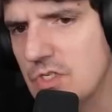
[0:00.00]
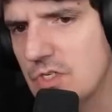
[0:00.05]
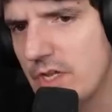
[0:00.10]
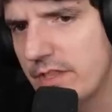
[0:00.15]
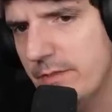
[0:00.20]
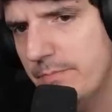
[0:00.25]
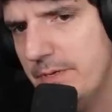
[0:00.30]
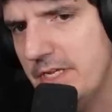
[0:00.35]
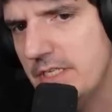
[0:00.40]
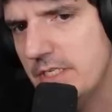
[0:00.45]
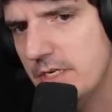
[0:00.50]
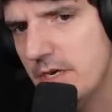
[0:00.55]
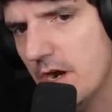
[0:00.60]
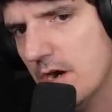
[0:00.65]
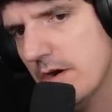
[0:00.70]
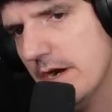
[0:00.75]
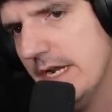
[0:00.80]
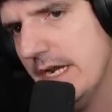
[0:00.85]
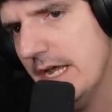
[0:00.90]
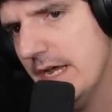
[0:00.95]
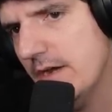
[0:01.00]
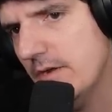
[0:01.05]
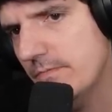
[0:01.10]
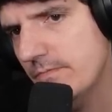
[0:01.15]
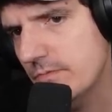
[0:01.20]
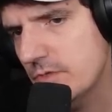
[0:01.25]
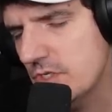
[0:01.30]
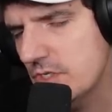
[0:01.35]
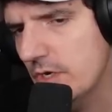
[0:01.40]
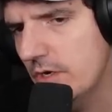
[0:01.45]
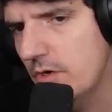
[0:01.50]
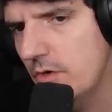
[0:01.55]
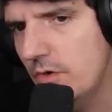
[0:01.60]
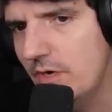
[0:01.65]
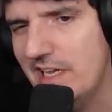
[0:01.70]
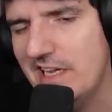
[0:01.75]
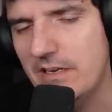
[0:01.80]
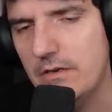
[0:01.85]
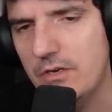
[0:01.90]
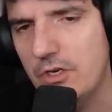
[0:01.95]
is on the PTR right now, so
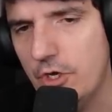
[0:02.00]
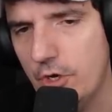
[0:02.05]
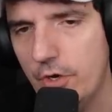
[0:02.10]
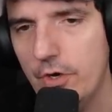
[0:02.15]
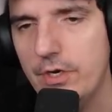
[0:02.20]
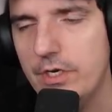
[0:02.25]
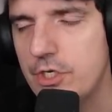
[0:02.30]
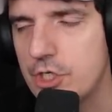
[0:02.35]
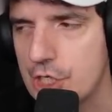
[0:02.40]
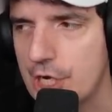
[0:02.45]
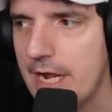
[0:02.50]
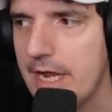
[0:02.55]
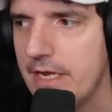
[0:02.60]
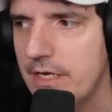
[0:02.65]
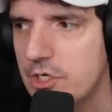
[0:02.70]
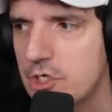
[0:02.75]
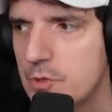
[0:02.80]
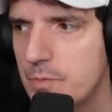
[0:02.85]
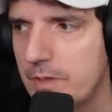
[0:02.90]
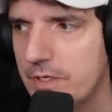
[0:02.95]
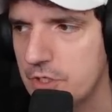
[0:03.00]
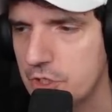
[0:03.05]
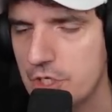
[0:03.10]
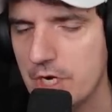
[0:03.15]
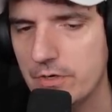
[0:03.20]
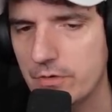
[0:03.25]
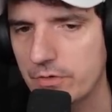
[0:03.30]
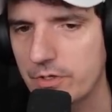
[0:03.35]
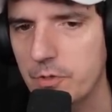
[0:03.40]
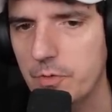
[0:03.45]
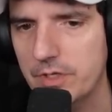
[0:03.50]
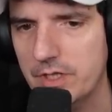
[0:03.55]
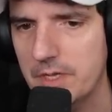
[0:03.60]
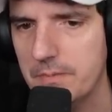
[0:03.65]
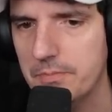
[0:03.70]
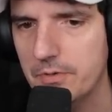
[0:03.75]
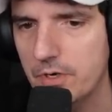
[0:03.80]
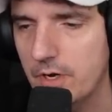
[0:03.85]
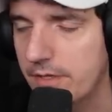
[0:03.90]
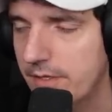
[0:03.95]
it could change, but generally what they
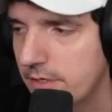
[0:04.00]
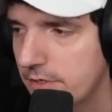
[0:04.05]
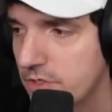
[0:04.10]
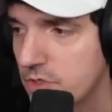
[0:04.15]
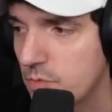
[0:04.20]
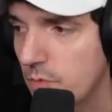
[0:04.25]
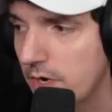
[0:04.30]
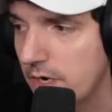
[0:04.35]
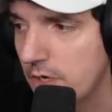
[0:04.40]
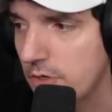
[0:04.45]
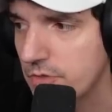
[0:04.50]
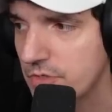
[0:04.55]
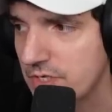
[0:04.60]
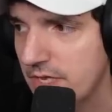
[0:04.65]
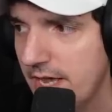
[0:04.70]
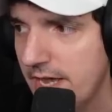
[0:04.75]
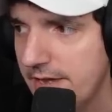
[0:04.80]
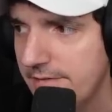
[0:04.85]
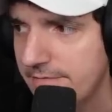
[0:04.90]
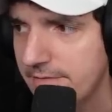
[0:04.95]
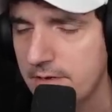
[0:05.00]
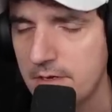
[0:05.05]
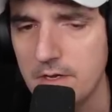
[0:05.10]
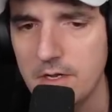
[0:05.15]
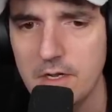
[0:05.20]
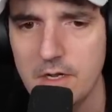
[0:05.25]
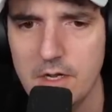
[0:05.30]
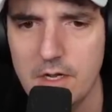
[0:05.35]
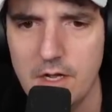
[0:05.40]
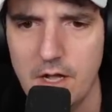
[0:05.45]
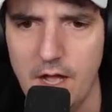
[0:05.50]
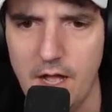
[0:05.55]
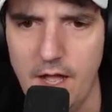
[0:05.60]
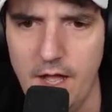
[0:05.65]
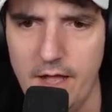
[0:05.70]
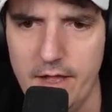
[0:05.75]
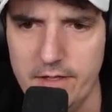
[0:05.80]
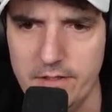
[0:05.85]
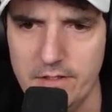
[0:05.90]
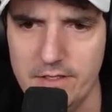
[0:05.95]
put on there is what goes live.
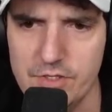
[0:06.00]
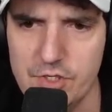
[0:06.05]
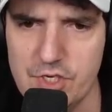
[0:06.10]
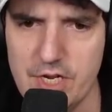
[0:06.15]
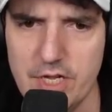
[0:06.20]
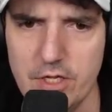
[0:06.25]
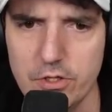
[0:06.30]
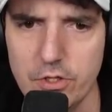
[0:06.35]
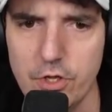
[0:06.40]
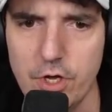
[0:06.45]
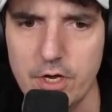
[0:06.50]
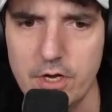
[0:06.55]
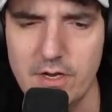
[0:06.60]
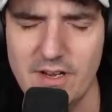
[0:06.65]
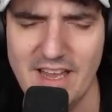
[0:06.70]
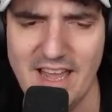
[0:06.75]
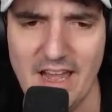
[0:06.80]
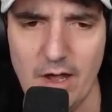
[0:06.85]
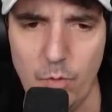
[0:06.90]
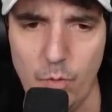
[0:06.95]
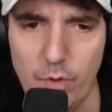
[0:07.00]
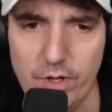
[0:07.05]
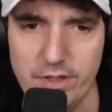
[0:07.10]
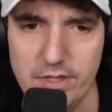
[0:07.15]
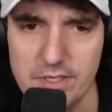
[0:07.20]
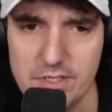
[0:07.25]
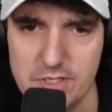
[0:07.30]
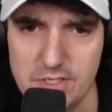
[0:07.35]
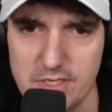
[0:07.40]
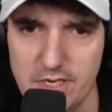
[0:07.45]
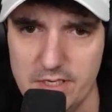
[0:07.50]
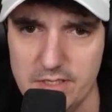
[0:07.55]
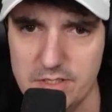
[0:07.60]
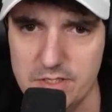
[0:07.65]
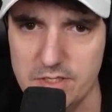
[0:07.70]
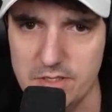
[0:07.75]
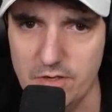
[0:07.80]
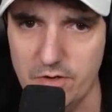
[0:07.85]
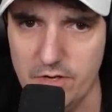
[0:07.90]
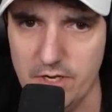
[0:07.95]
Let's take a look at what this
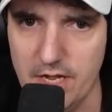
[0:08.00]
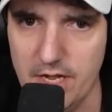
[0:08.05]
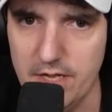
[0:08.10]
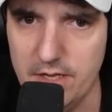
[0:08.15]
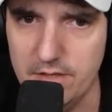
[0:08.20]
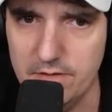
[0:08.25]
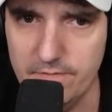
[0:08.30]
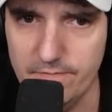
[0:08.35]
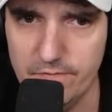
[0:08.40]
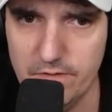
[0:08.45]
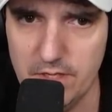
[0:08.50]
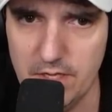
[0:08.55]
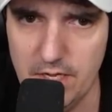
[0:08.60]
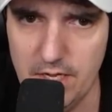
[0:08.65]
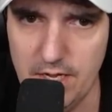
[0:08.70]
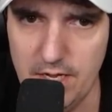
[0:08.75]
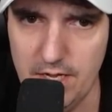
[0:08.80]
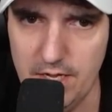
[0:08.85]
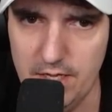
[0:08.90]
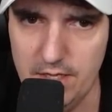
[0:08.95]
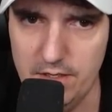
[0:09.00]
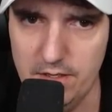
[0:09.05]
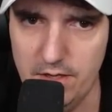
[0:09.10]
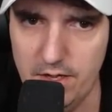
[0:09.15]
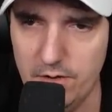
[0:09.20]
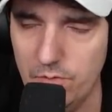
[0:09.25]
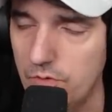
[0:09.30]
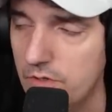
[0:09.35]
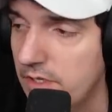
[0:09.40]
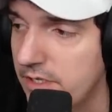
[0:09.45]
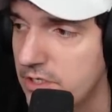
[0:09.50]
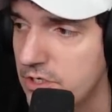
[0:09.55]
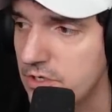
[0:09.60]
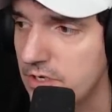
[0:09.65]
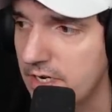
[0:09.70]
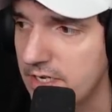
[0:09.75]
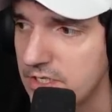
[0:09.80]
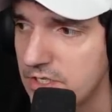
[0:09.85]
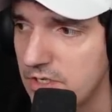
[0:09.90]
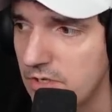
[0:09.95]
says, okay? And I will let you
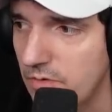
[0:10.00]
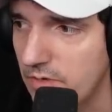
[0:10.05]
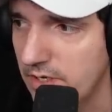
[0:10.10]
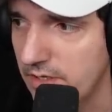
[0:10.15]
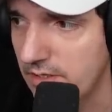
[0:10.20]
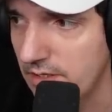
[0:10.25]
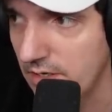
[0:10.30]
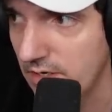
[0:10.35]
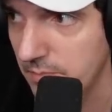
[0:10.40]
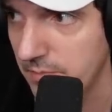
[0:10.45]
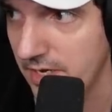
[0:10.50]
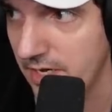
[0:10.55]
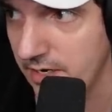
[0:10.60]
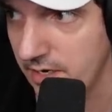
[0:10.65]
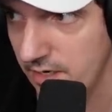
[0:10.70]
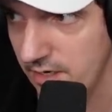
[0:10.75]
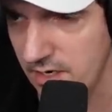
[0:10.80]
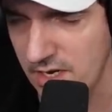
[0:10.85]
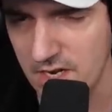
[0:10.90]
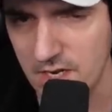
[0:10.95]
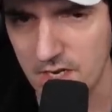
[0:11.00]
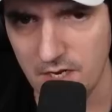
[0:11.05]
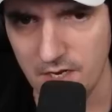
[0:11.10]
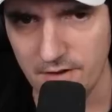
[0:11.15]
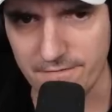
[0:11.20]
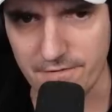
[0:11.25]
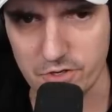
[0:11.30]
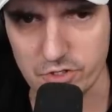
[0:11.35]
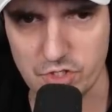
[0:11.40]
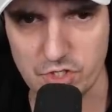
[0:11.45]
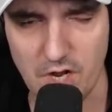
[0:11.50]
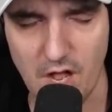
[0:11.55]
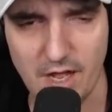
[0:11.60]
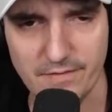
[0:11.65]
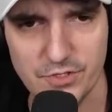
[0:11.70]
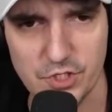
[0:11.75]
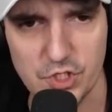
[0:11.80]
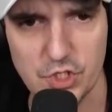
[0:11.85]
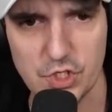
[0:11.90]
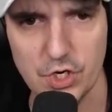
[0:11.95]
guys know what I think about it. First
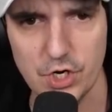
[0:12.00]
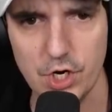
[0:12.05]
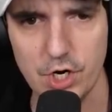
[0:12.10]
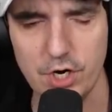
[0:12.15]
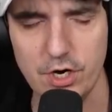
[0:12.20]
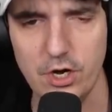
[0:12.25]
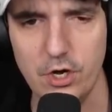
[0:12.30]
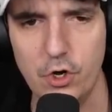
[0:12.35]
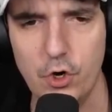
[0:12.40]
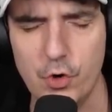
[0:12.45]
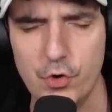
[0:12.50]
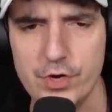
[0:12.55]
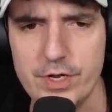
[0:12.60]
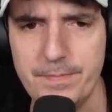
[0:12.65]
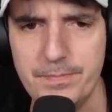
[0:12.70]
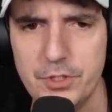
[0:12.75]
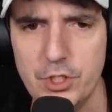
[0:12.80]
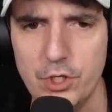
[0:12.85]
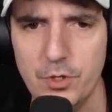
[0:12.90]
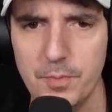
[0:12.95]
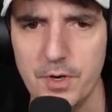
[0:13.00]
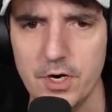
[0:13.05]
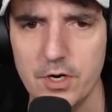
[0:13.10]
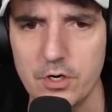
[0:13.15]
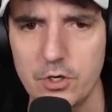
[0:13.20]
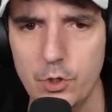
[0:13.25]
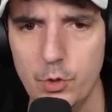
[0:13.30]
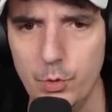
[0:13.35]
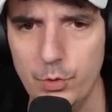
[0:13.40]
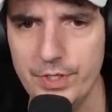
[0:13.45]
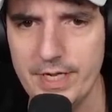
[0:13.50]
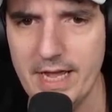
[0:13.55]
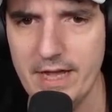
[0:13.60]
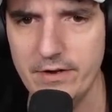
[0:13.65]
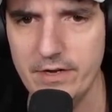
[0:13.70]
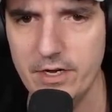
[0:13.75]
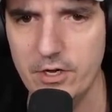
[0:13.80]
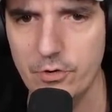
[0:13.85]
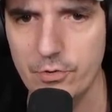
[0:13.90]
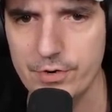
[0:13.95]
off, Zerg, Creep Tumor,
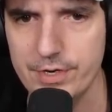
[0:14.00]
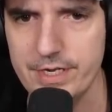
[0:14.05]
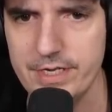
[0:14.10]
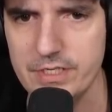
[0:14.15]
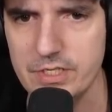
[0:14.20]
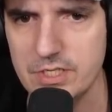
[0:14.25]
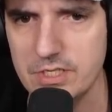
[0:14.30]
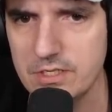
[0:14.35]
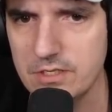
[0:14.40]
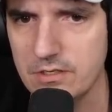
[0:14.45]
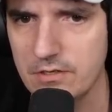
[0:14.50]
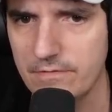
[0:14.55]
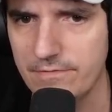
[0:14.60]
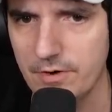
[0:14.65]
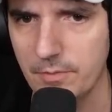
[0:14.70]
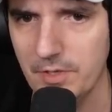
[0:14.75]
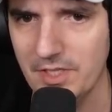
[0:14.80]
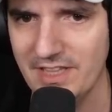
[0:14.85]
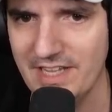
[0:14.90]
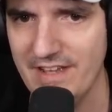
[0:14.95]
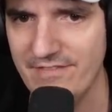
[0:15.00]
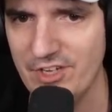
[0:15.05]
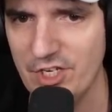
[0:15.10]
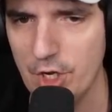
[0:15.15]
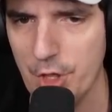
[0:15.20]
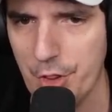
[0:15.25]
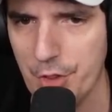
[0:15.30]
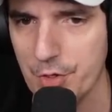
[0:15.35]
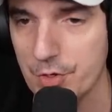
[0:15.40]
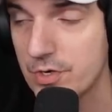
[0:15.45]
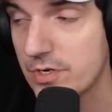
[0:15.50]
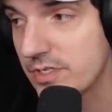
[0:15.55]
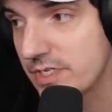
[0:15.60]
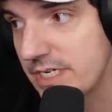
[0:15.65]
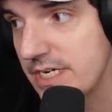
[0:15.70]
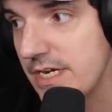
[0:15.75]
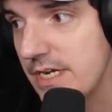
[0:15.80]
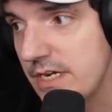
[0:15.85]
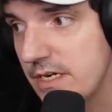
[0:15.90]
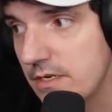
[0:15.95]
cooldown increased from 11 to
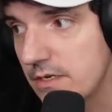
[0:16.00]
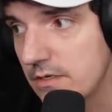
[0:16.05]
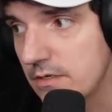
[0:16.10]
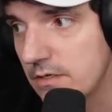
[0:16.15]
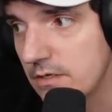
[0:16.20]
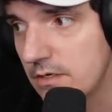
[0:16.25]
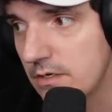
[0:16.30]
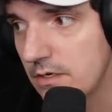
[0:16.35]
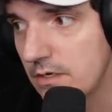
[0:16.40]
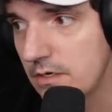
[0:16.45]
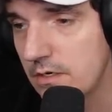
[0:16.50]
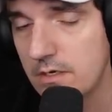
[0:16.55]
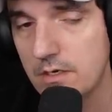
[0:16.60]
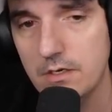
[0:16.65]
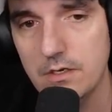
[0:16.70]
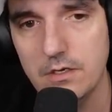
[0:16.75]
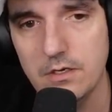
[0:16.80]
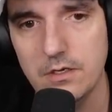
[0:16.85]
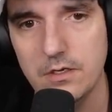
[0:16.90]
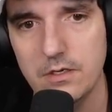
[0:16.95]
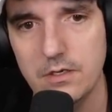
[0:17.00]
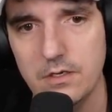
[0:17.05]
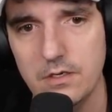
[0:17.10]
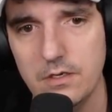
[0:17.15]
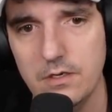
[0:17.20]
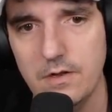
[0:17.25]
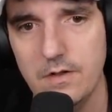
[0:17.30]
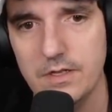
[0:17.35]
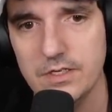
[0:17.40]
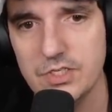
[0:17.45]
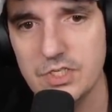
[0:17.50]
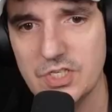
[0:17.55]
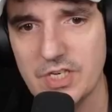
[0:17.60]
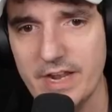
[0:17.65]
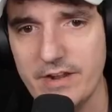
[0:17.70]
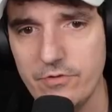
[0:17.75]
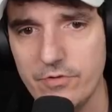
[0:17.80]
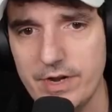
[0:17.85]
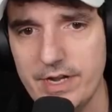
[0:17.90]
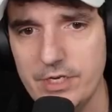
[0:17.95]
13.
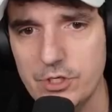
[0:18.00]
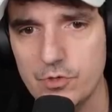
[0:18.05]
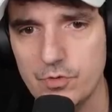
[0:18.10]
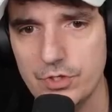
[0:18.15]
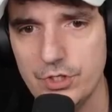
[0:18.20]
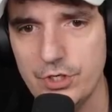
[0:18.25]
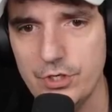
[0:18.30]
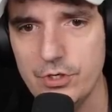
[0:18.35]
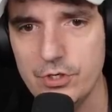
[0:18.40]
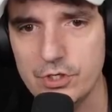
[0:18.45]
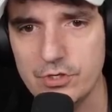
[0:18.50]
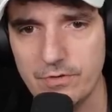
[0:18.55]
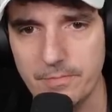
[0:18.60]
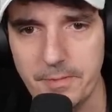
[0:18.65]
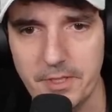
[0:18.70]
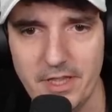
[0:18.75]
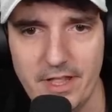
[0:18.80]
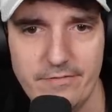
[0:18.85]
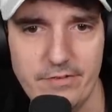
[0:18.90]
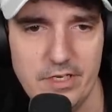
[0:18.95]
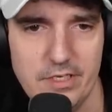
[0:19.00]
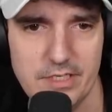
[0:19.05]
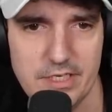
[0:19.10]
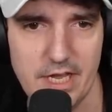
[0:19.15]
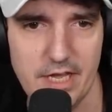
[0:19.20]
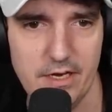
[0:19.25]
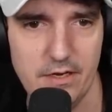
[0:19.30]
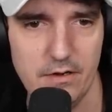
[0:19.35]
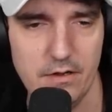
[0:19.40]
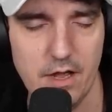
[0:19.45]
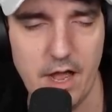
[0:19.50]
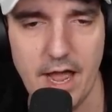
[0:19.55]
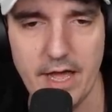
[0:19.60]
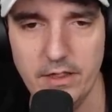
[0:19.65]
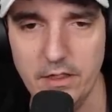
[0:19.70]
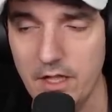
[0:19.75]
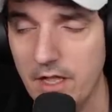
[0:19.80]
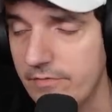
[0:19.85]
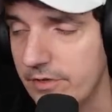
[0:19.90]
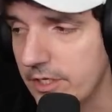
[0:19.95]
Sight range reduced from 11 to 10. I
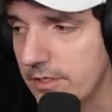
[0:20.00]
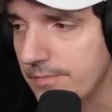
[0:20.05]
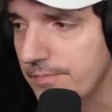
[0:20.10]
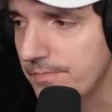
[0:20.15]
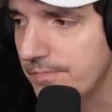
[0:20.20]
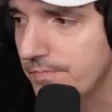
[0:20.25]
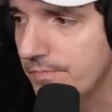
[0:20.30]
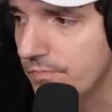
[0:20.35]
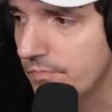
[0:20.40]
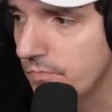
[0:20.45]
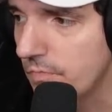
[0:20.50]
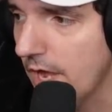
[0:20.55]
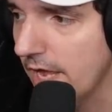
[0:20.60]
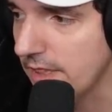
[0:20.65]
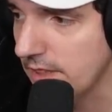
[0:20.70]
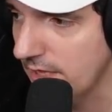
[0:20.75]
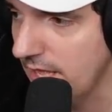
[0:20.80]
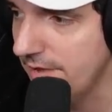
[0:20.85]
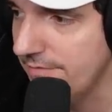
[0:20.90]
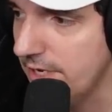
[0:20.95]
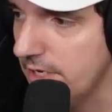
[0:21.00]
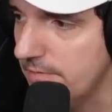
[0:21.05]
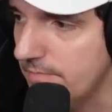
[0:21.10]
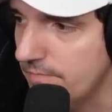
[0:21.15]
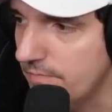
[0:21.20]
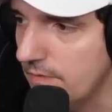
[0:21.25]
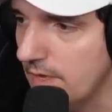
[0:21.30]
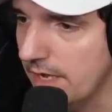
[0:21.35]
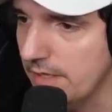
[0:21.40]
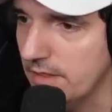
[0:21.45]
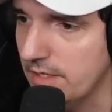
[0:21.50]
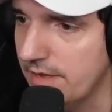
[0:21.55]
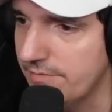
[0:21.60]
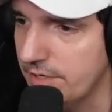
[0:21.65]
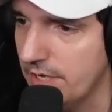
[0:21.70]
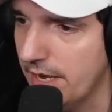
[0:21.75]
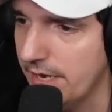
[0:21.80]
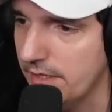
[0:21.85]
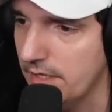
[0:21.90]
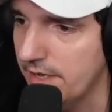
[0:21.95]
love it. I love it. I love
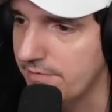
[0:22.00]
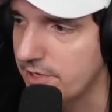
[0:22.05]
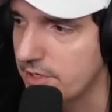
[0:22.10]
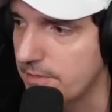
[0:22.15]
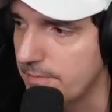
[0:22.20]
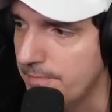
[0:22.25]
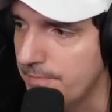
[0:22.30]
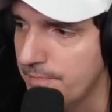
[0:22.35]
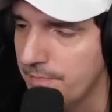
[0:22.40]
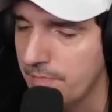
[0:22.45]
it. I love it.